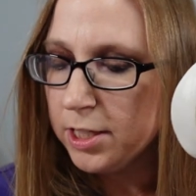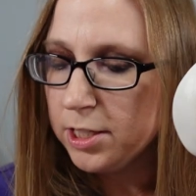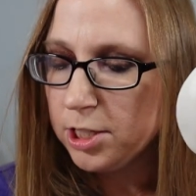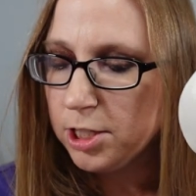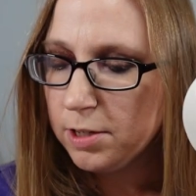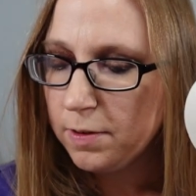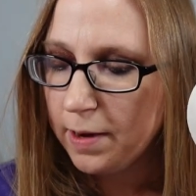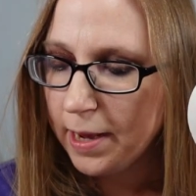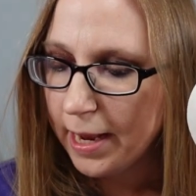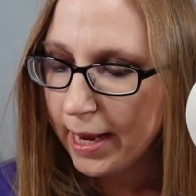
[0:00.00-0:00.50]

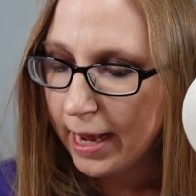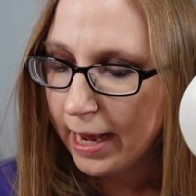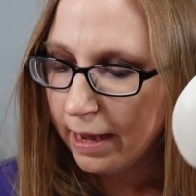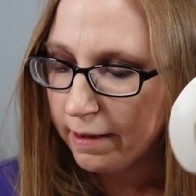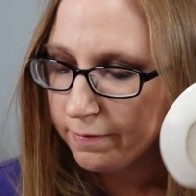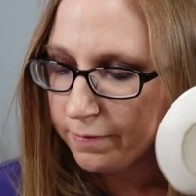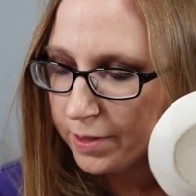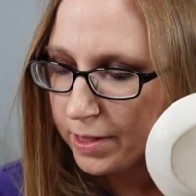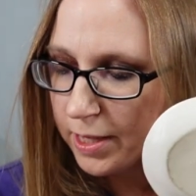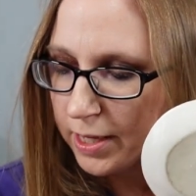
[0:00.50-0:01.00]
So I
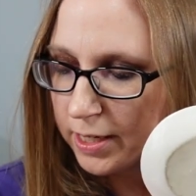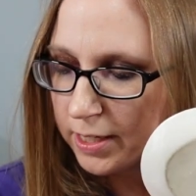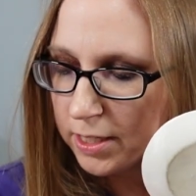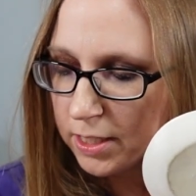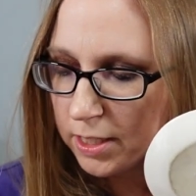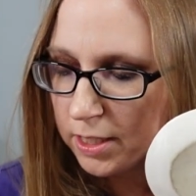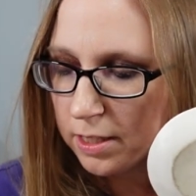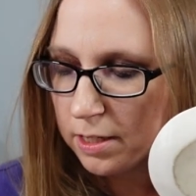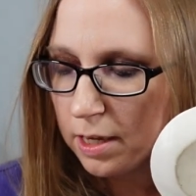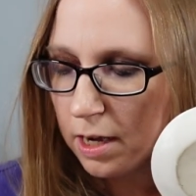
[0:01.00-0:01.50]
have
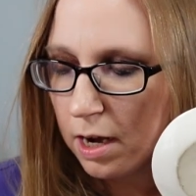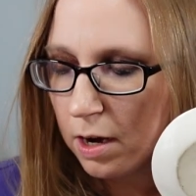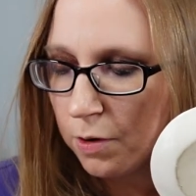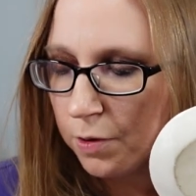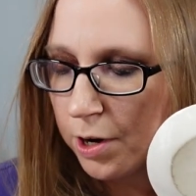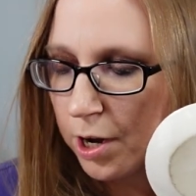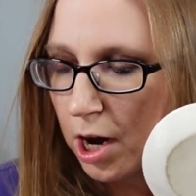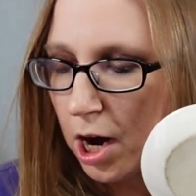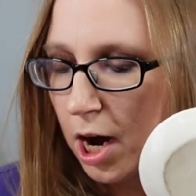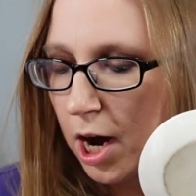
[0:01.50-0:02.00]
this
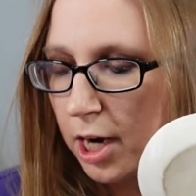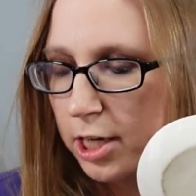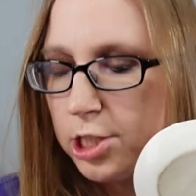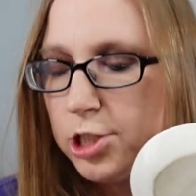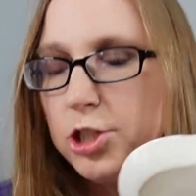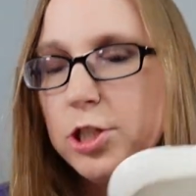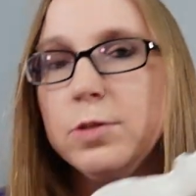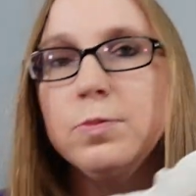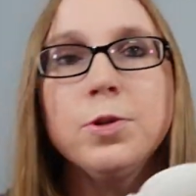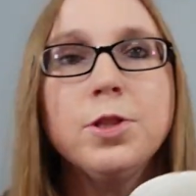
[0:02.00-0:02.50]
on
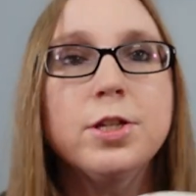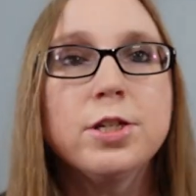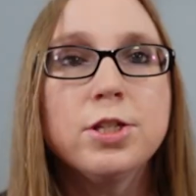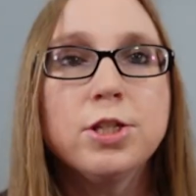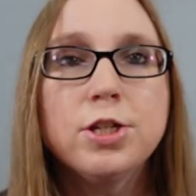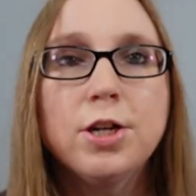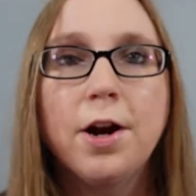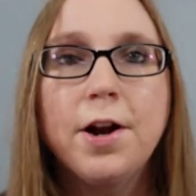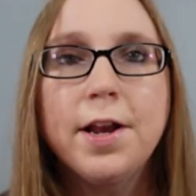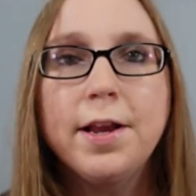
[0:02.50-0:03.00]
auction with a
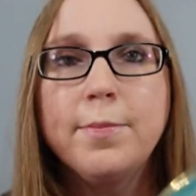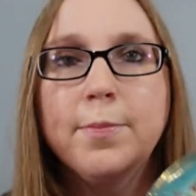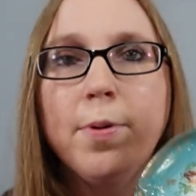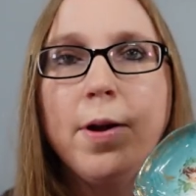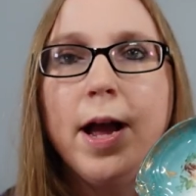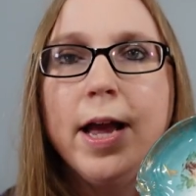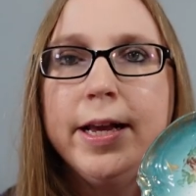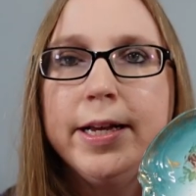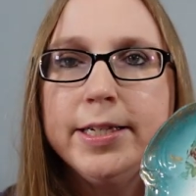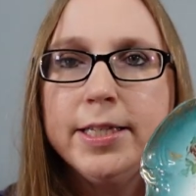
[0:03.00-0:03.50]
starting
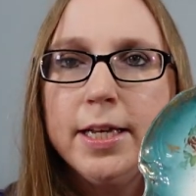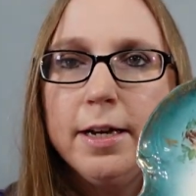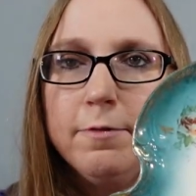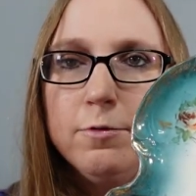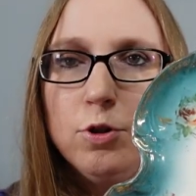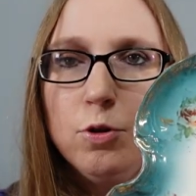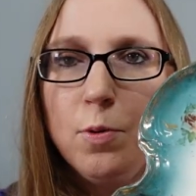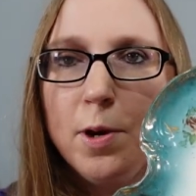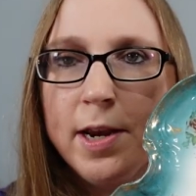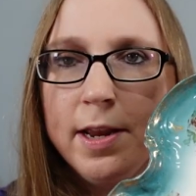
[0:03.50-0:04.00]
price
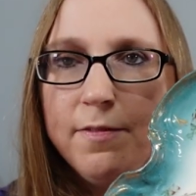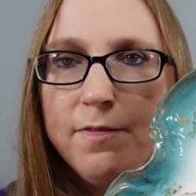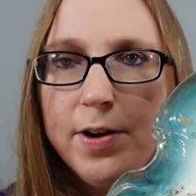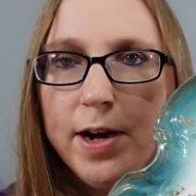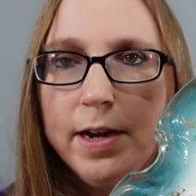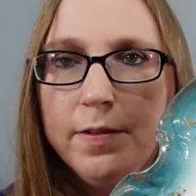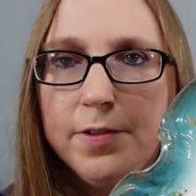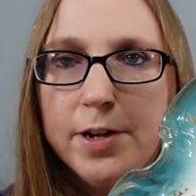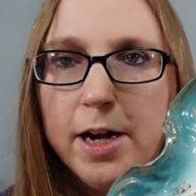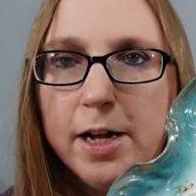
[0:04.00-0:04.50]
of
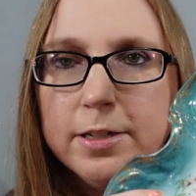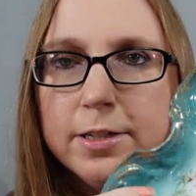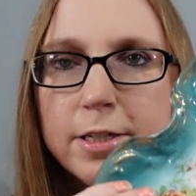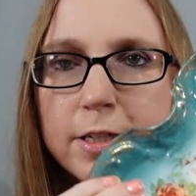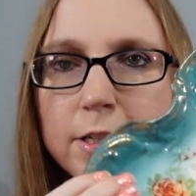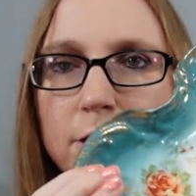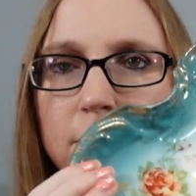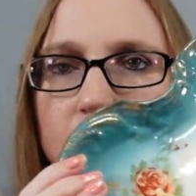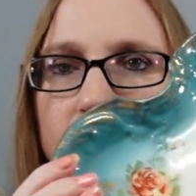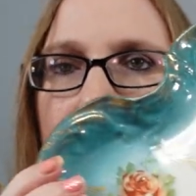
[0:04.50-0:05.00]

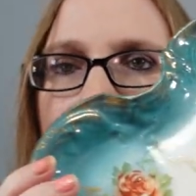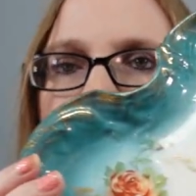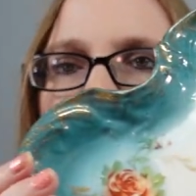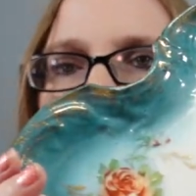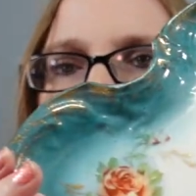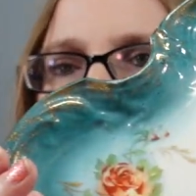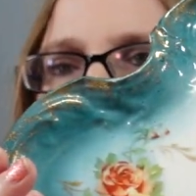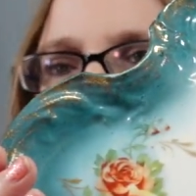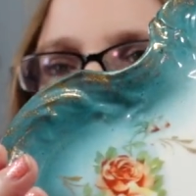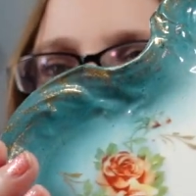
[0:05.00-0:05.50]

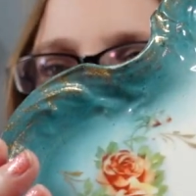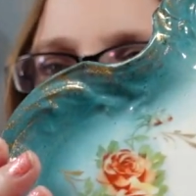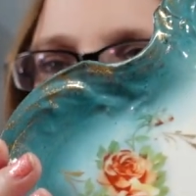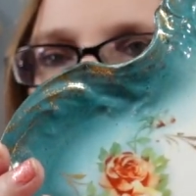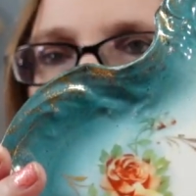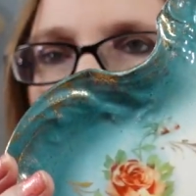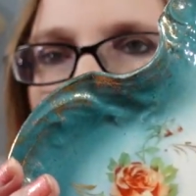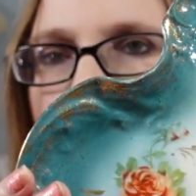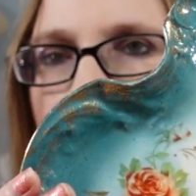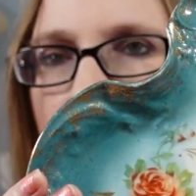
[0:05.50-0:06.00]

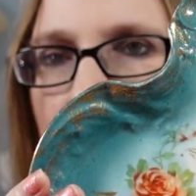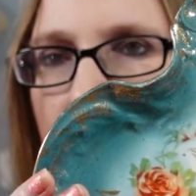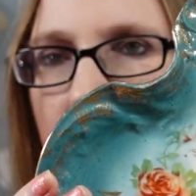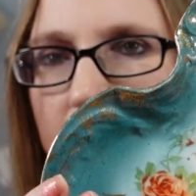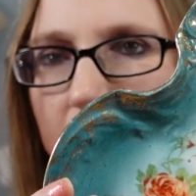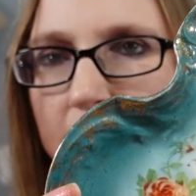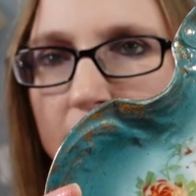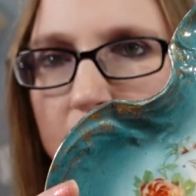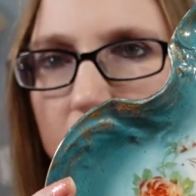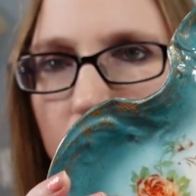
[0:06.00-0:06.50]
$25.99. It
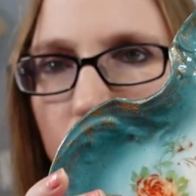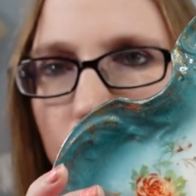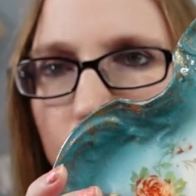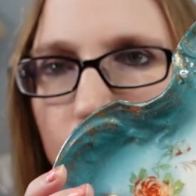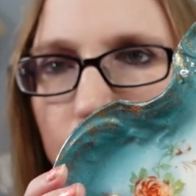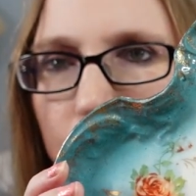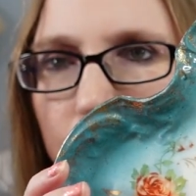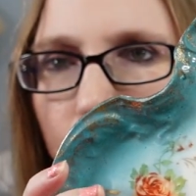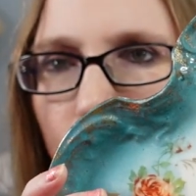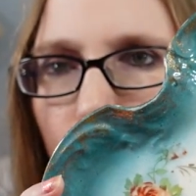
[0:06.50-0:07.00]
has such
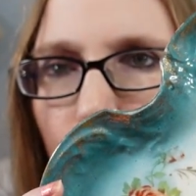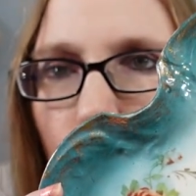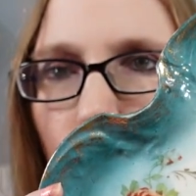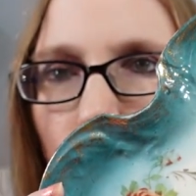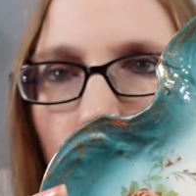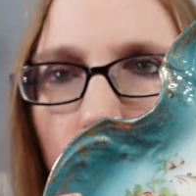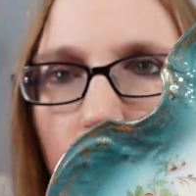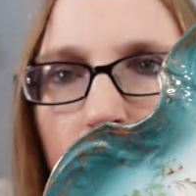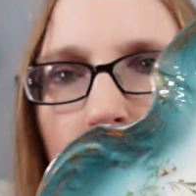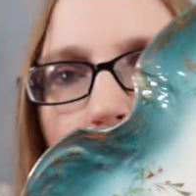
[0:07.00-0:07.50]

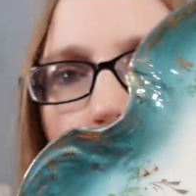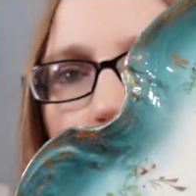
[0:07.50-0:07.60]
beautiful